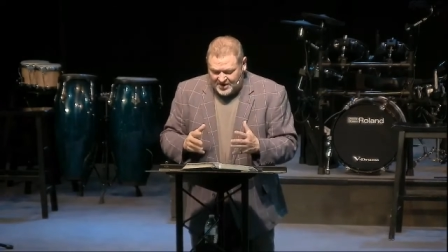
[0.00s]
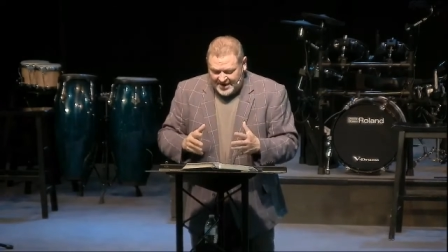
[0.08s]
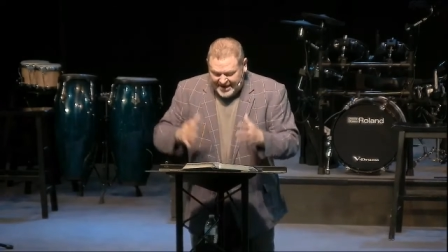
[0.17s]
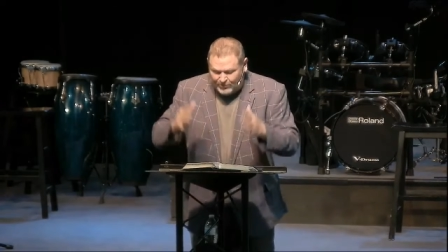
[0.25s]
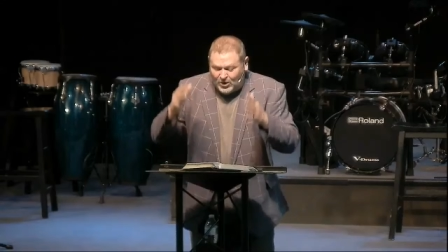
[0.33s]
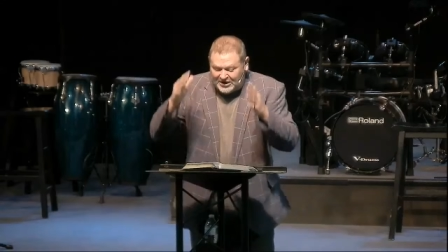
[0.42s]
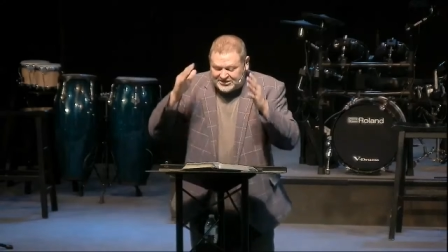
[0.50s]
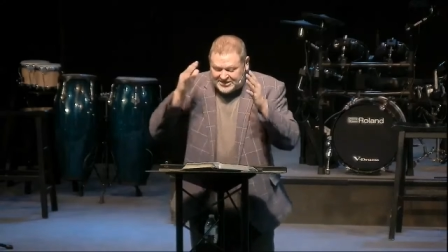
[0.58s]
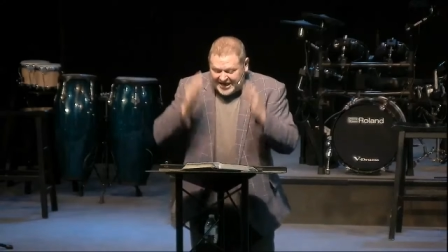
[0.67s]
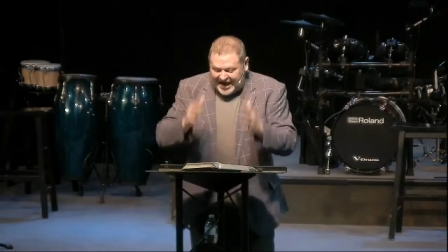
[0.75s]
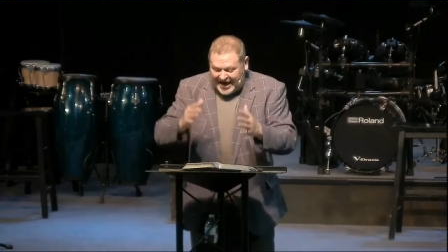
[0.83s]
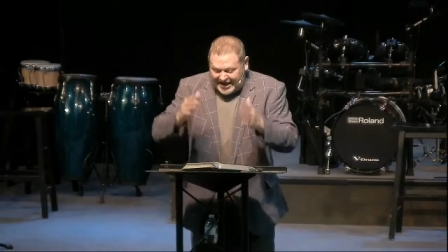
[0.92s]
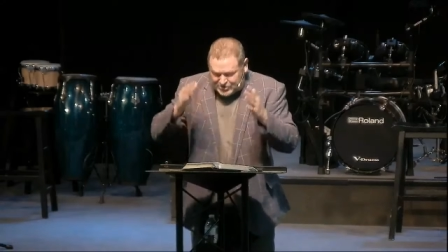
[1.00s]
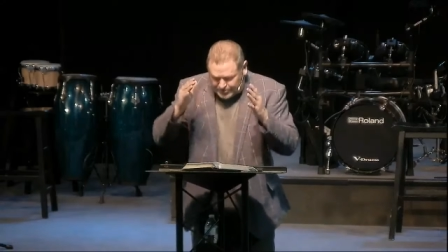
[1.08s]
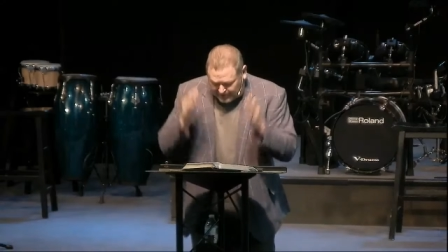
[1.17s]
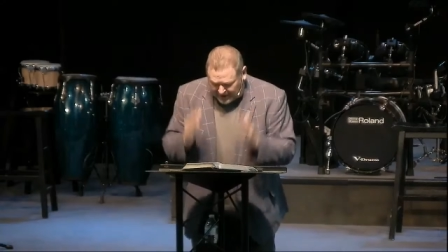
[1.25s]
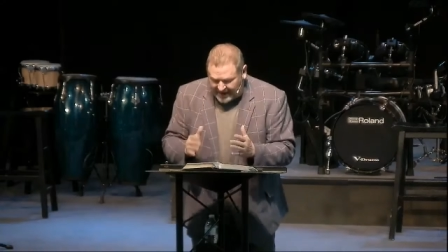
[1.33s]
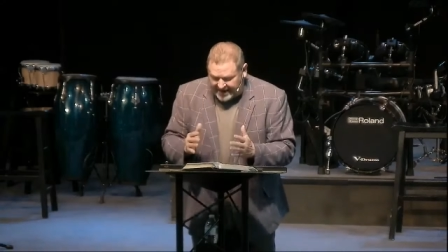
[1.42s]
It was God's
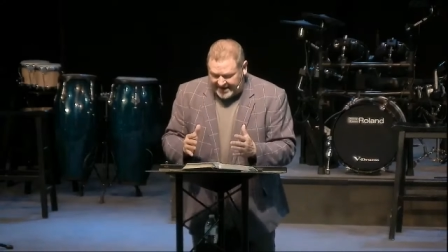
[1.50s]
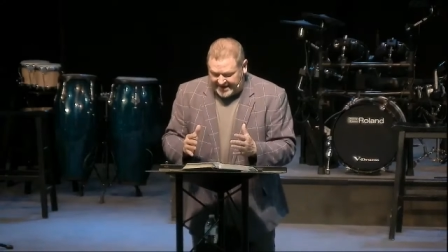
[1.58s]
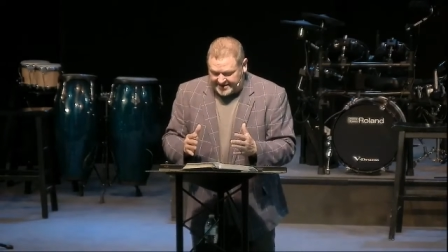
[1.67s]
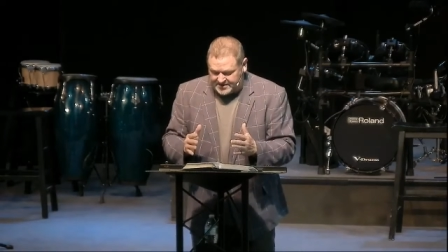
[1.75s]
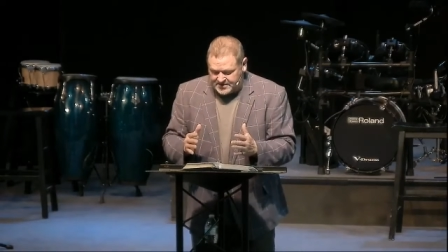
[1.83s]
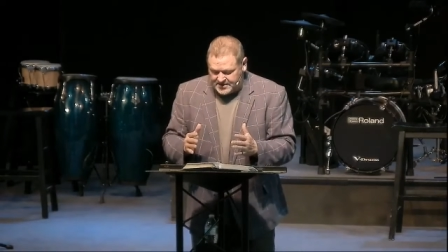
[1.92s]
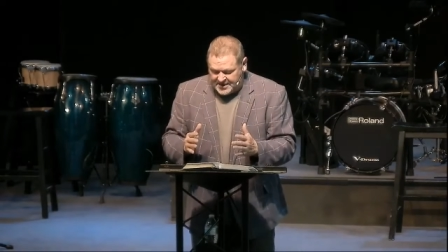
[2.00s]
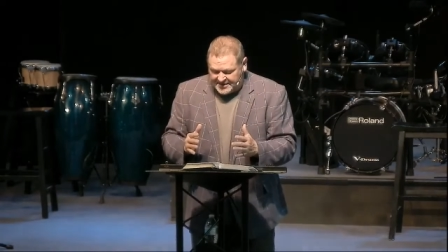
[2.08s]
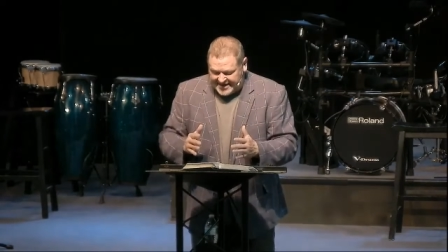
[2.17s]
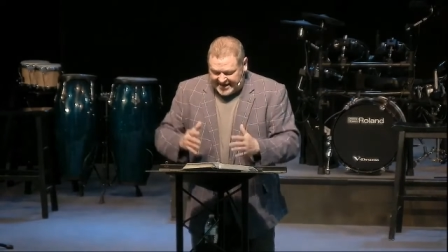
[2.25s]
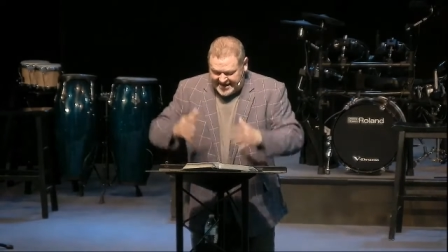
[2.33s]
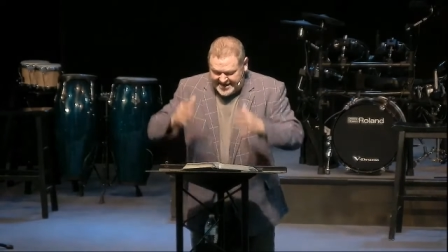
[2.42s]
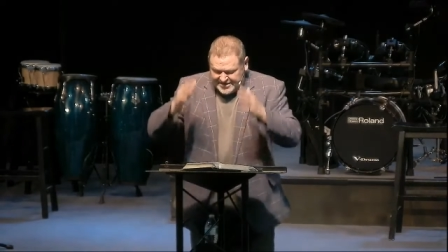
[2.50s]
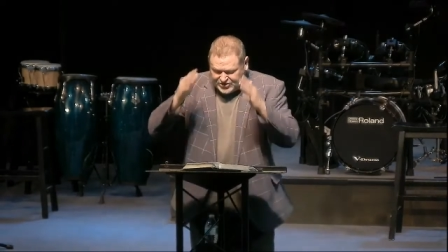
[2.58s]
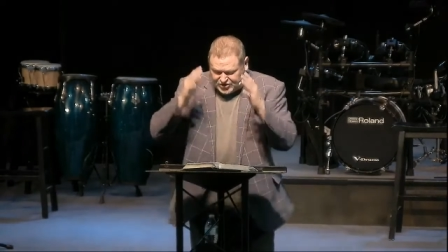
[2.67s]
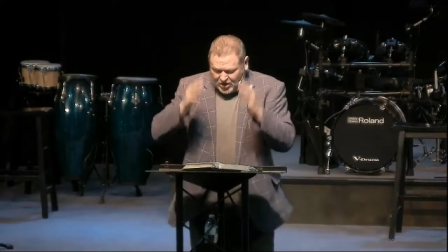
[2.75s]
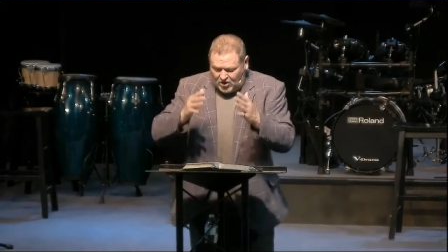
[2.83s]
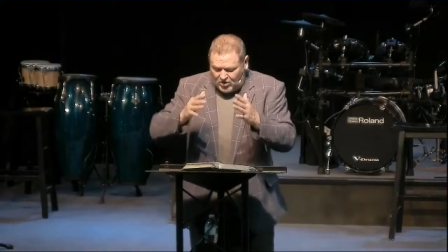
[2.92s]
plan that he
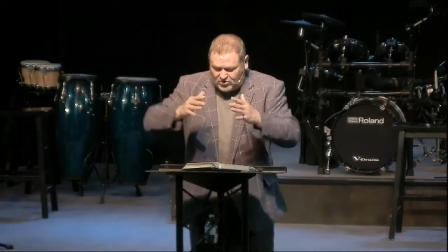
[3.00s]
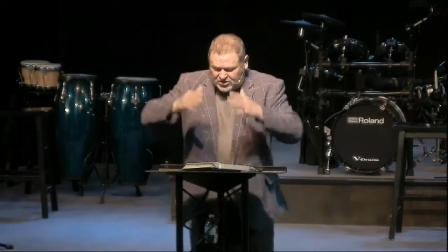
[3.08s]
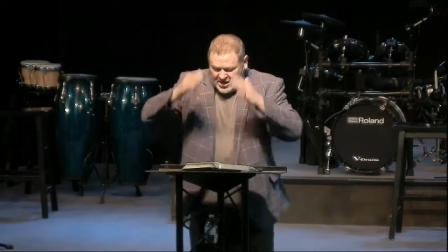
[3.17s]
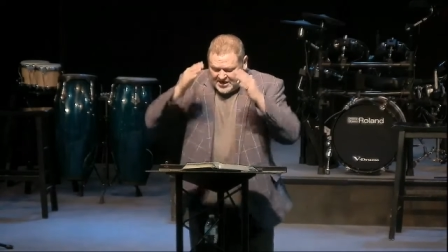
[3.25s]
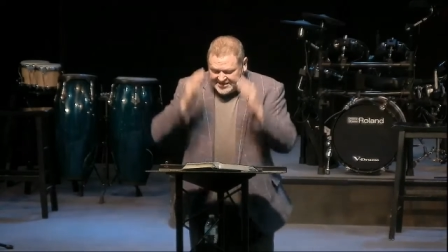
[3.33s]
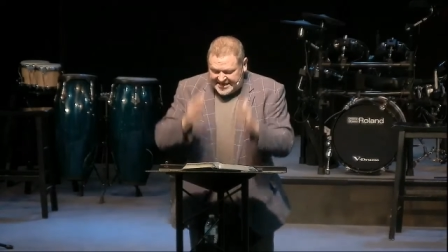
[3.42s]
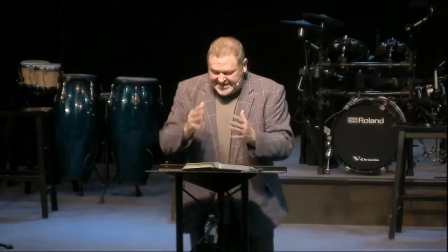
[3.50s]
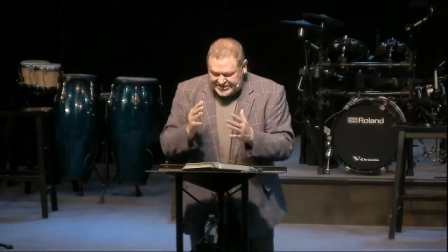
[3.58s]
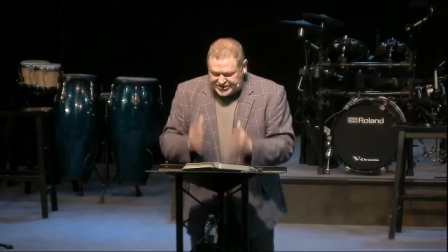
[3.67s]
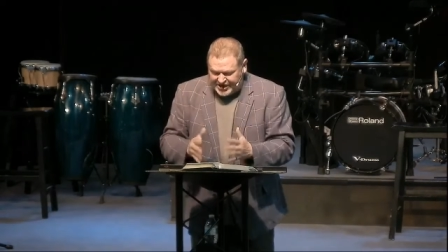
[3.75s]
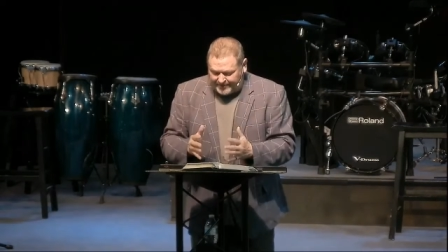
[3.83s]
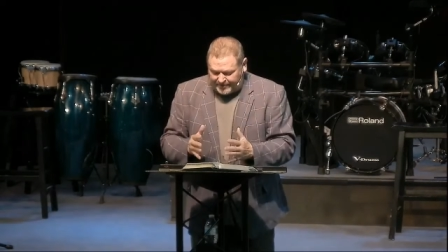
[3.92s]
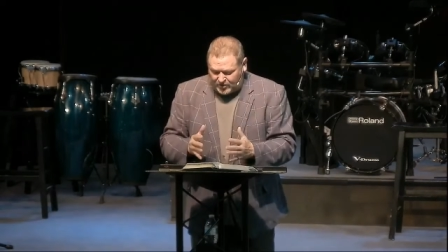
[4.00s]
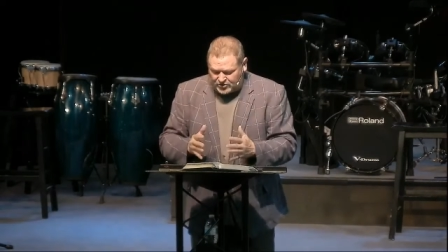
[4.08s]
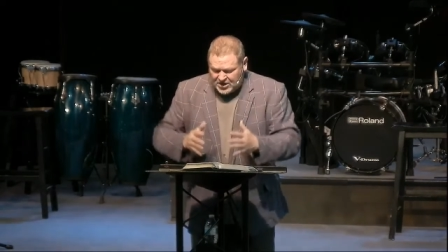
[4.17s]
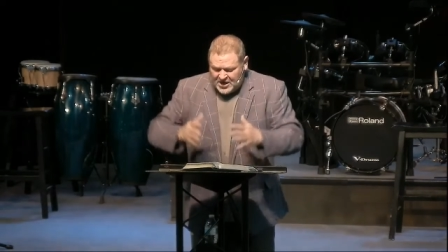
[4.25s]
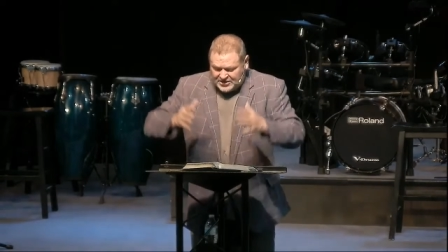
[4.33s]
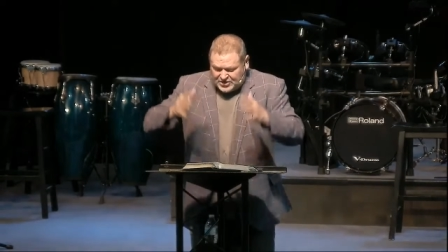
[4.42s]
chose these shepherds
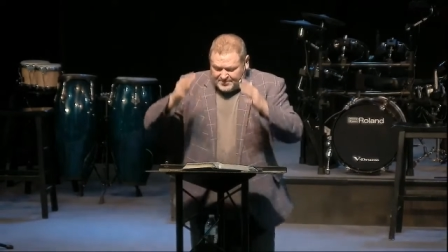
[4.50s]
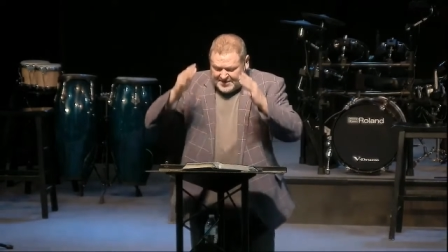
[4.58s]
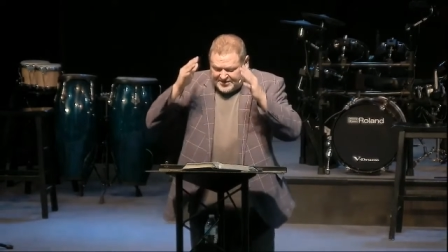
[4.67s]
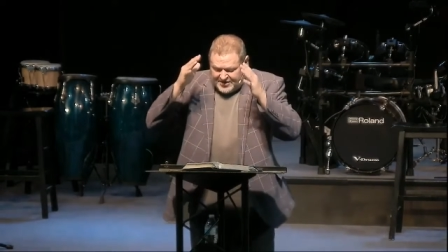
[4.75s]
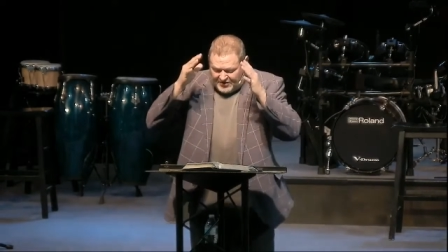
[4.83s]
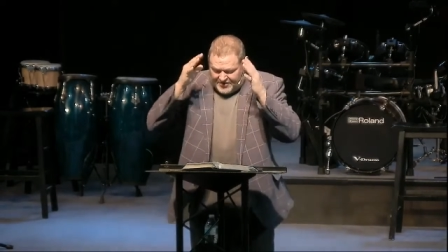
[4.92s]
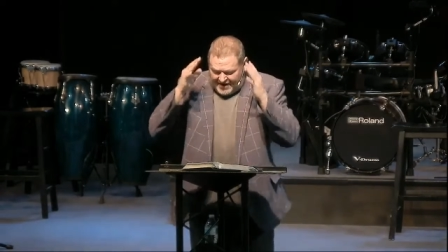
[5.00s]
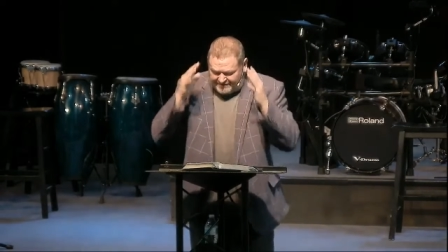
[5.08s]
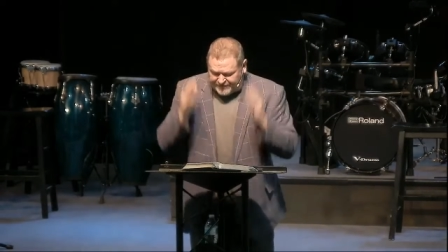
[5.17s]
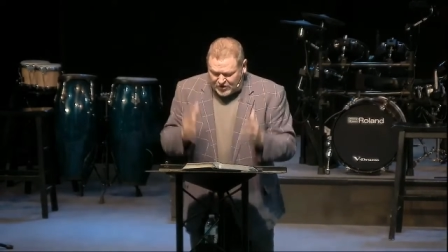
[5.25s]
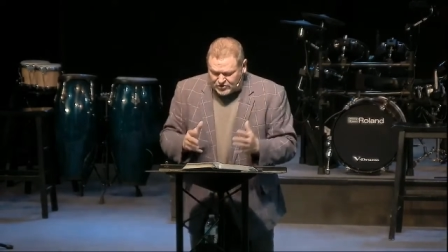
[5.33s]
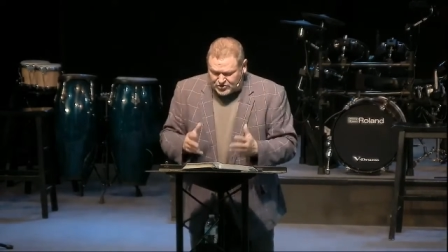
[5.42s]
to be there that first